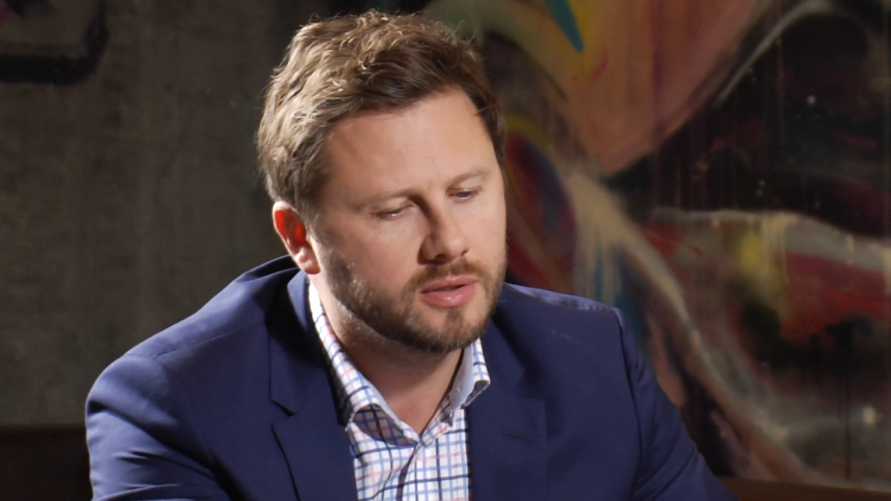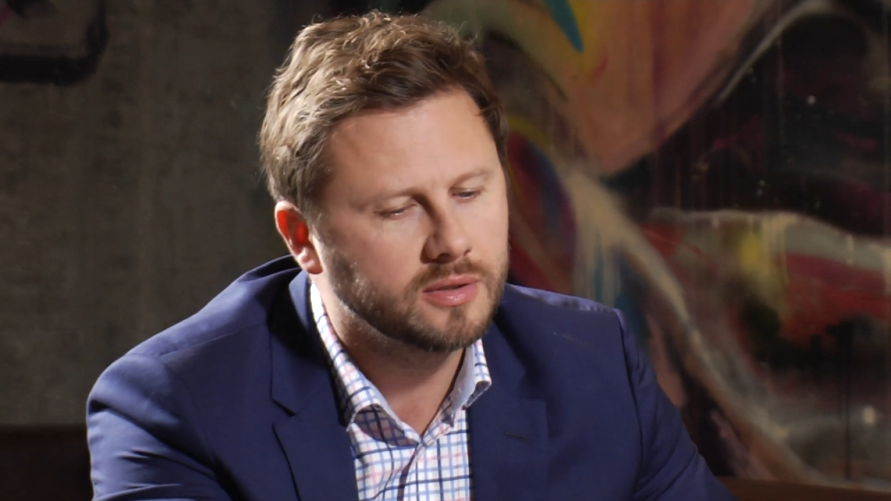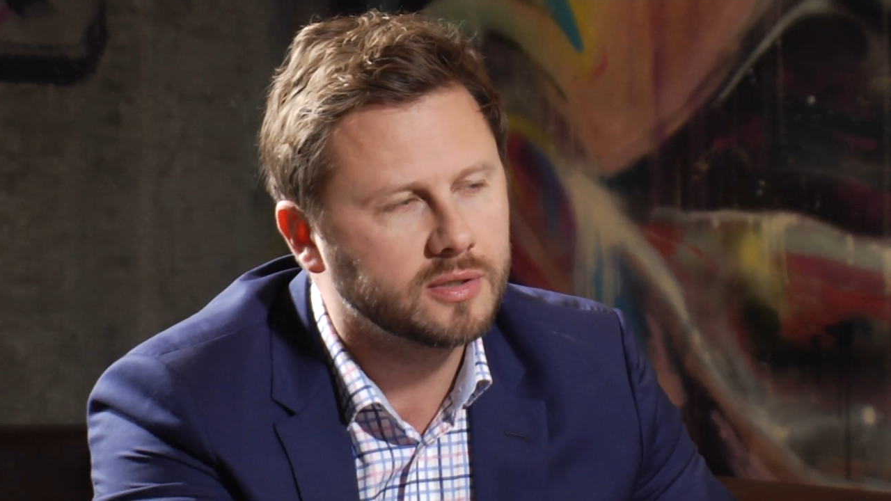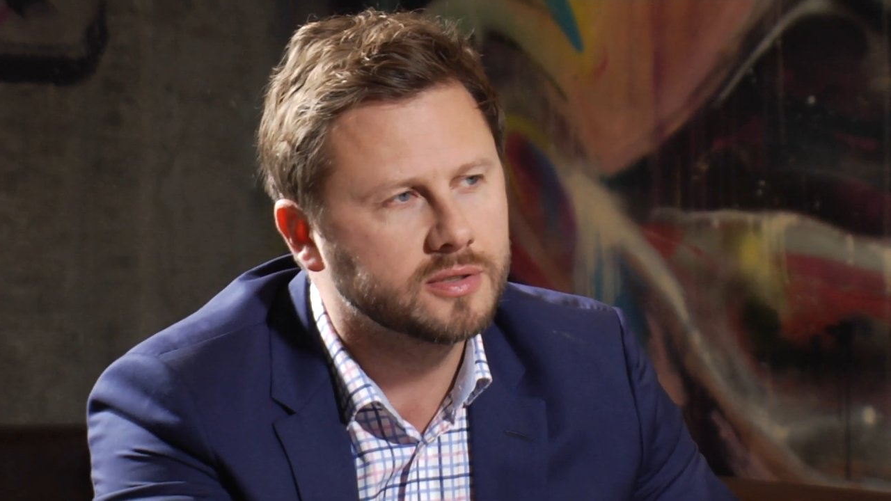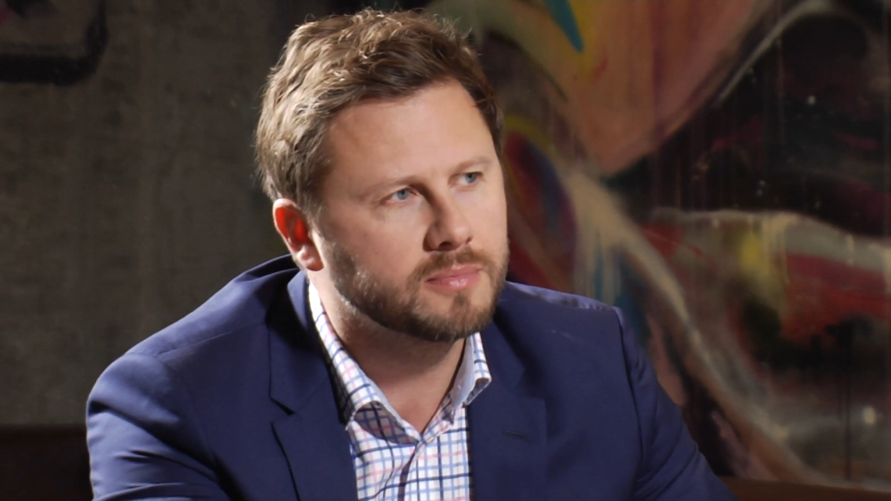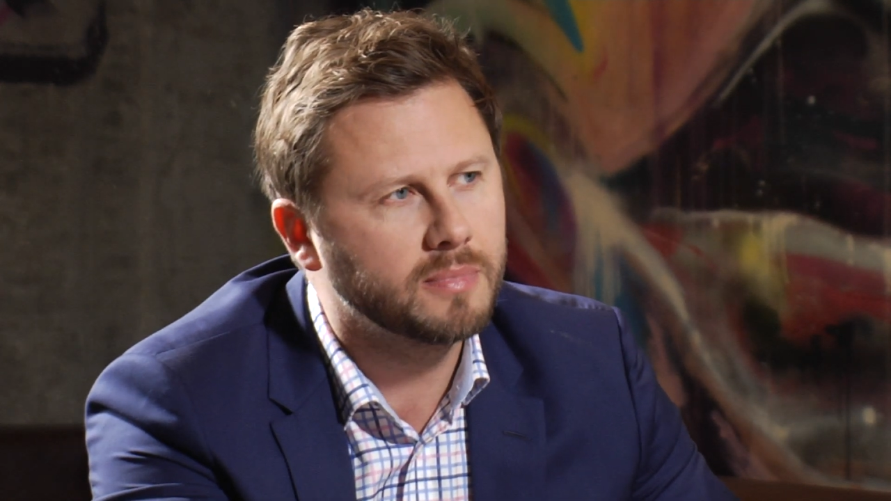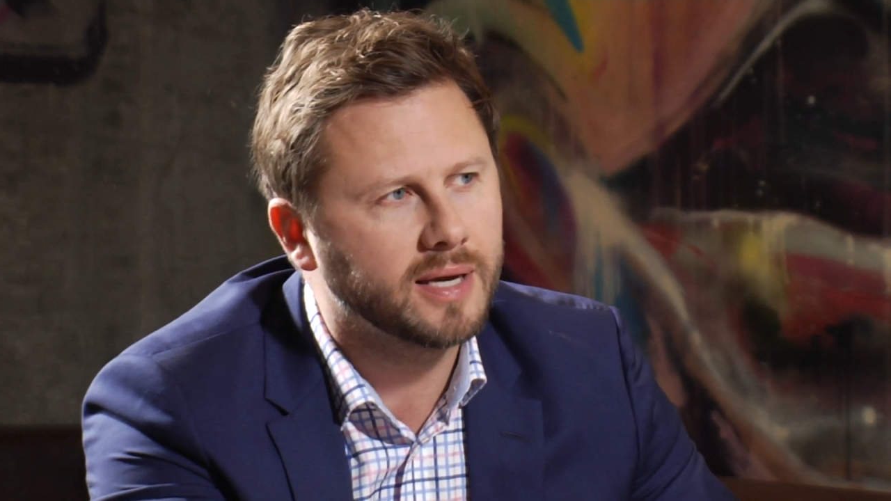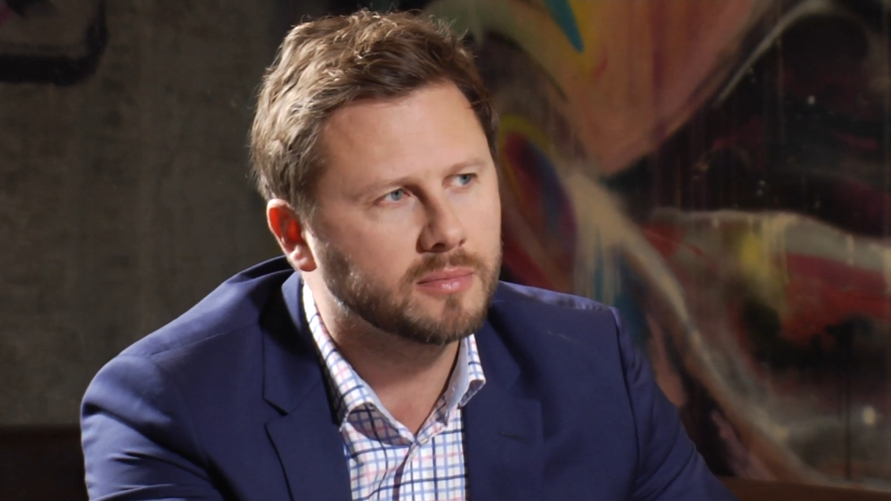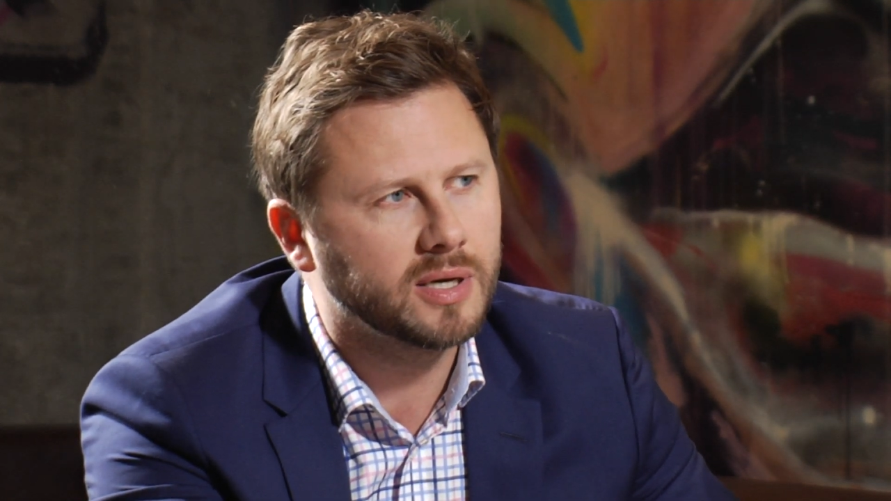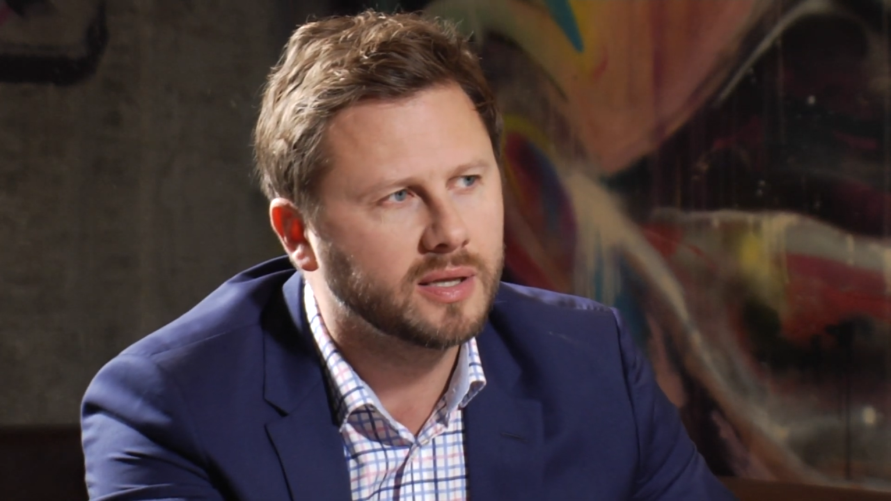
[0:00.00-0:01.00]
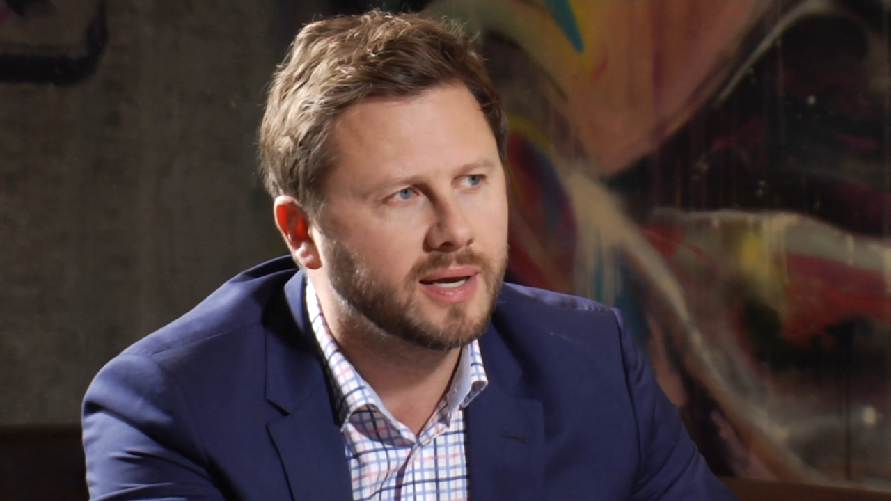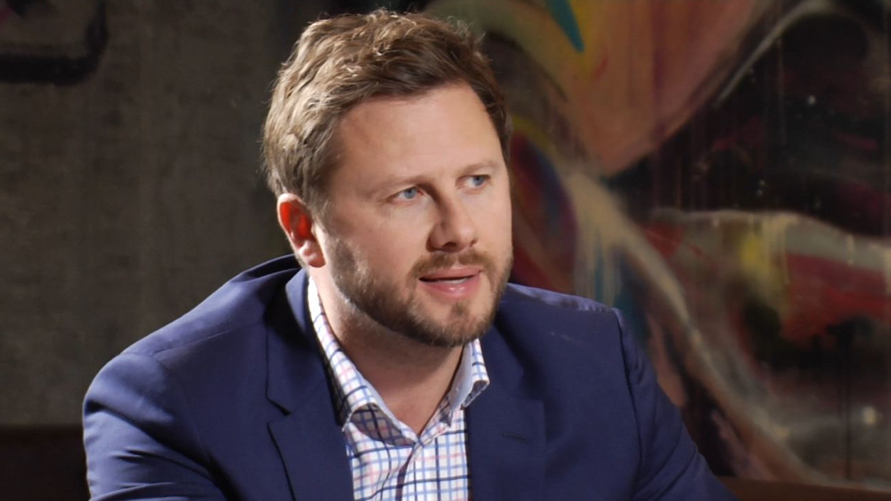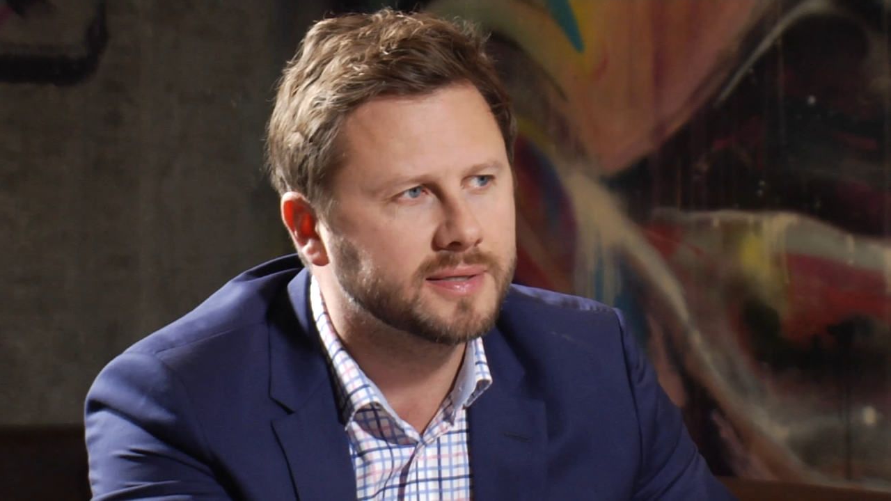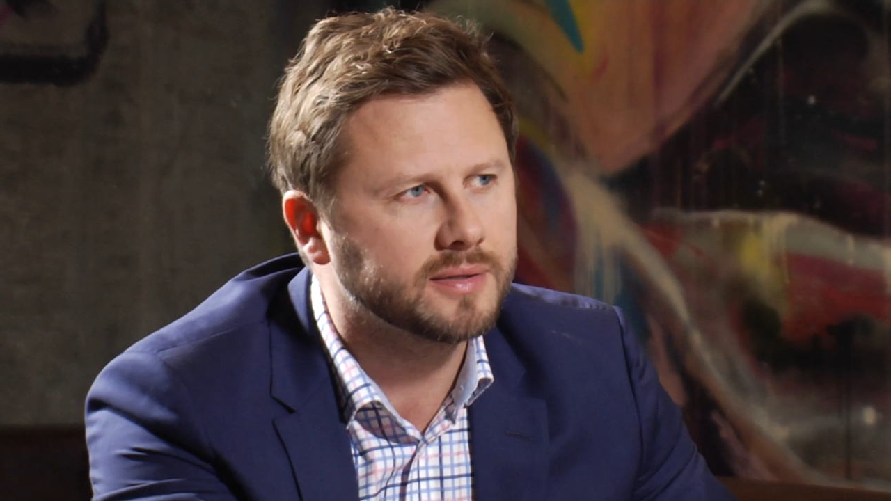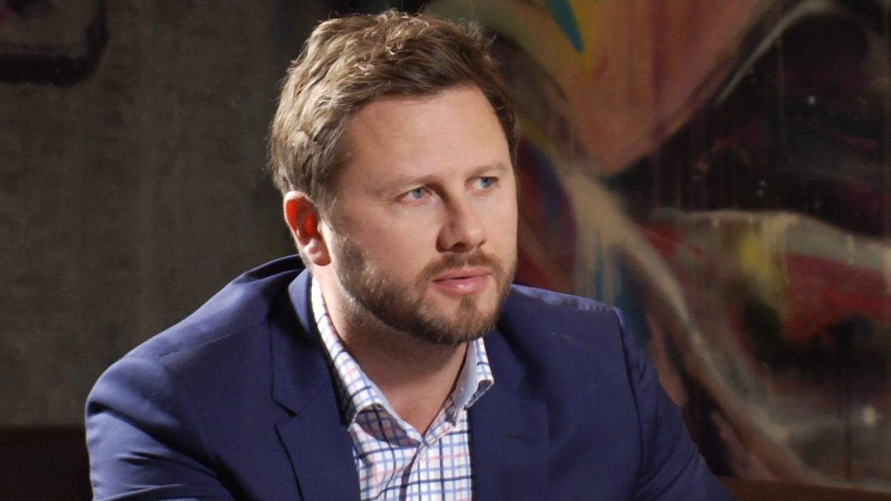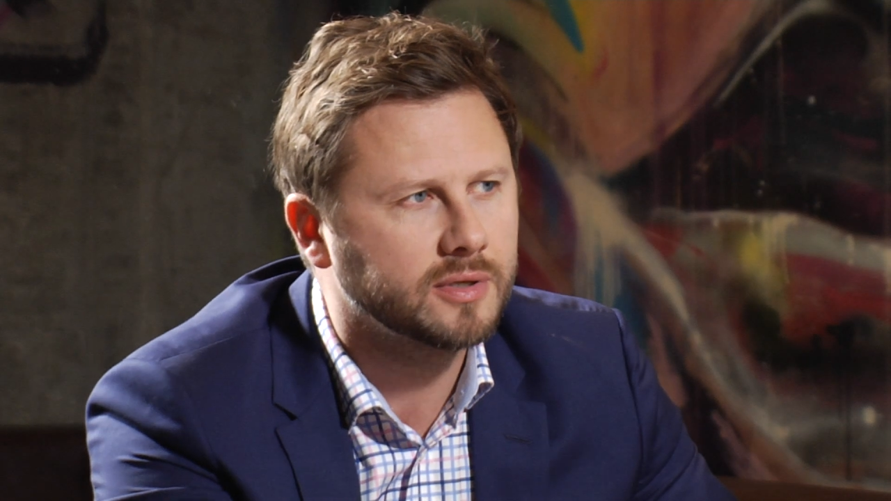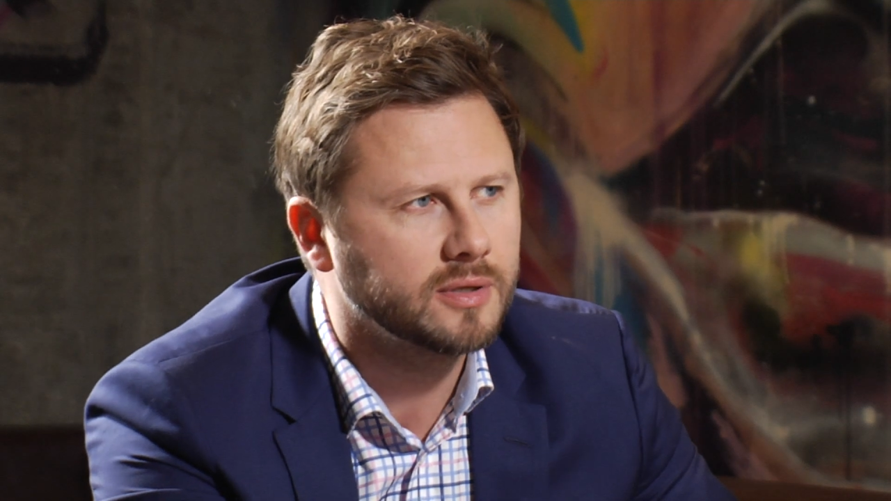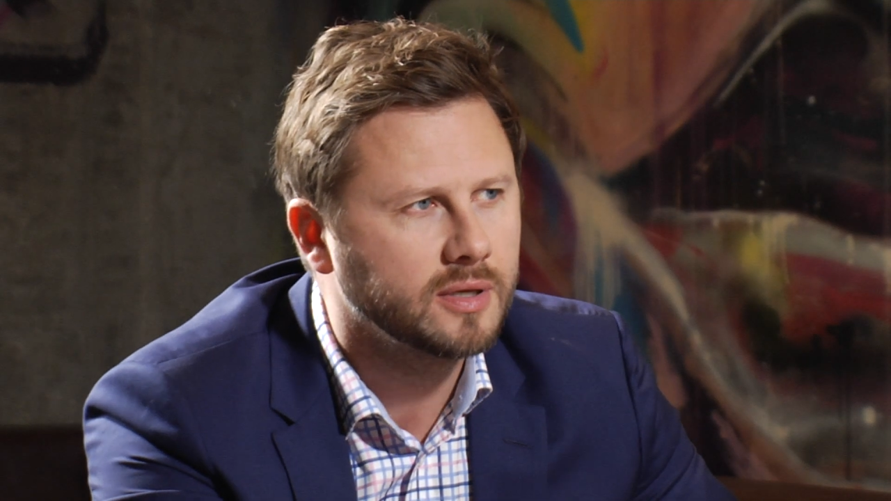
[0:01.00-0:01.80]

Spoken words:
it's backed by the asset, right?